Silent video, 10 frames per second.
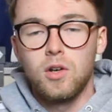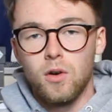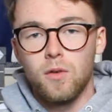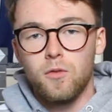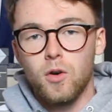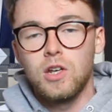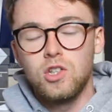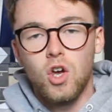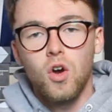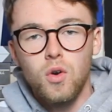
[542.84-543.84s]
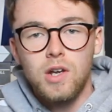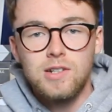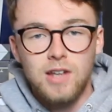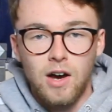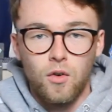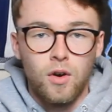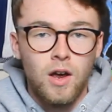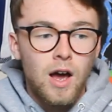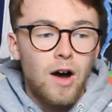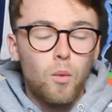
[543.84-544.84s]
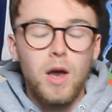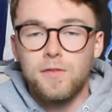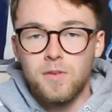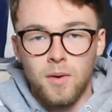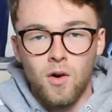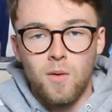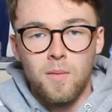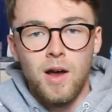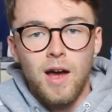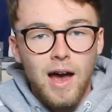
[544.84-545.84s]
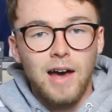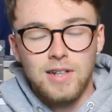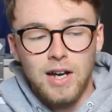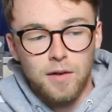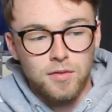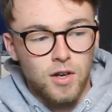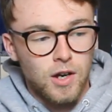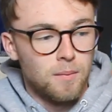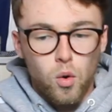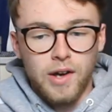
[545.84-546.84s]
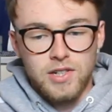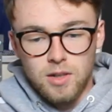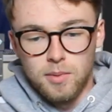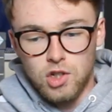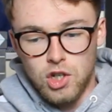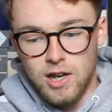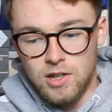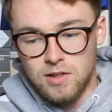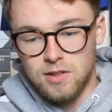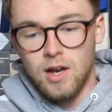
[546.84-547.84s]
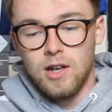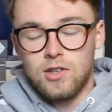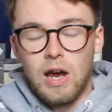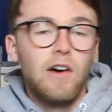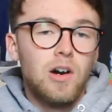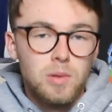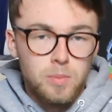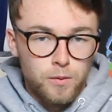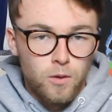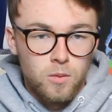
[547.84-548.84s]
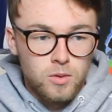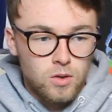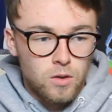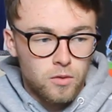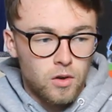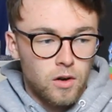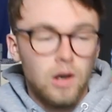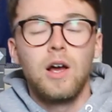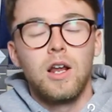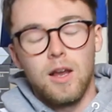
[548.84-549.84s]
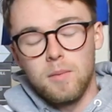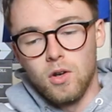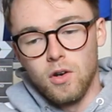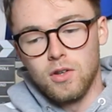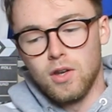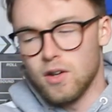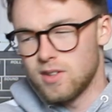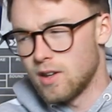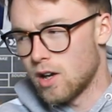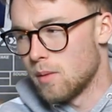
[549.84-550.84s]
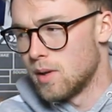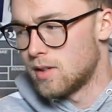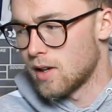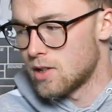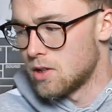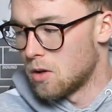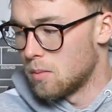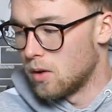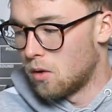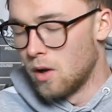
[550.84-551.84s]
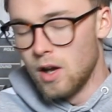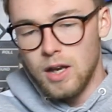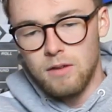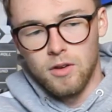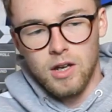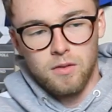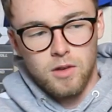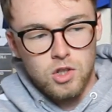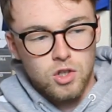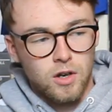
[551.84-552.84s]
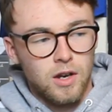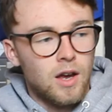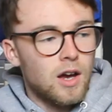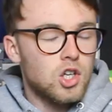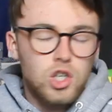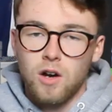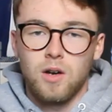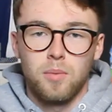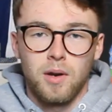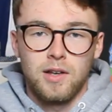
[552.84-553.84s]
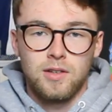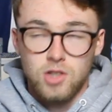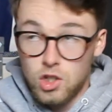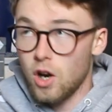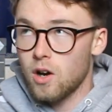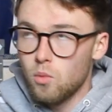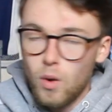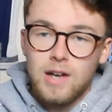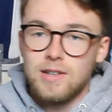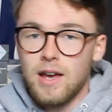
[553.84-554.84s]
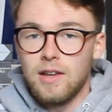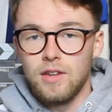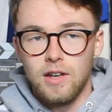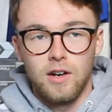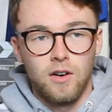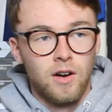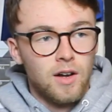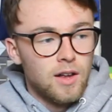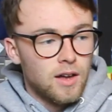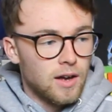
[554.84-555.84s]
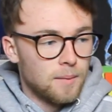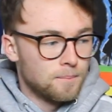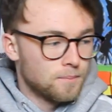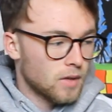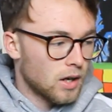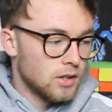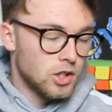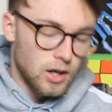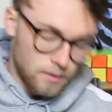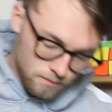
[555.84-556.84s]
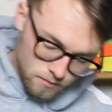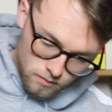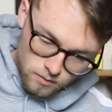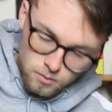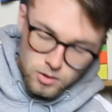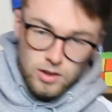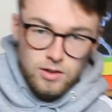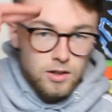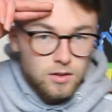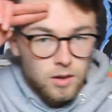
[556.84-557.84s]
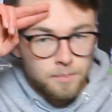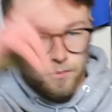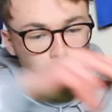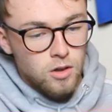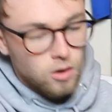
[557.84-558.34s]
you're fucking 2-0 down away from home at half-time. Questionable changes. Terrible performance overall. Let me know your thoughts in the comments section down below. Leave a like if you enjoyed. A shocking place. Shocking way to end the year. And yeah. We'll see you next time. Good